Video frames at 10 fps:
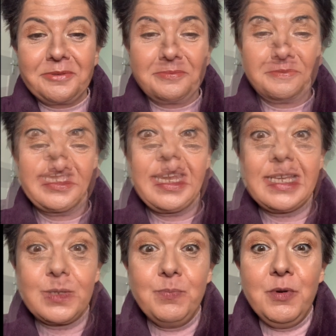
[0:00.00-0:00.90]
Okay,
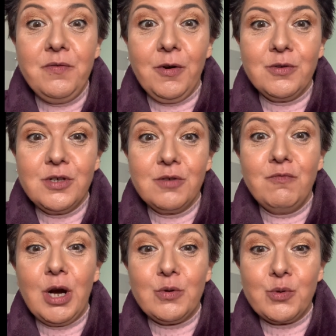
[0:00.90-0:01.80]
let's move on to
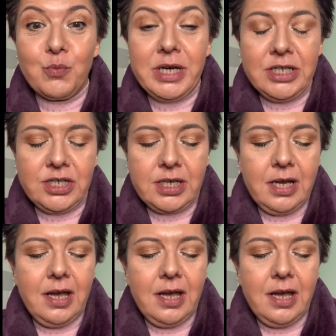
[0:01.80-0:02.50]
Rose Wish.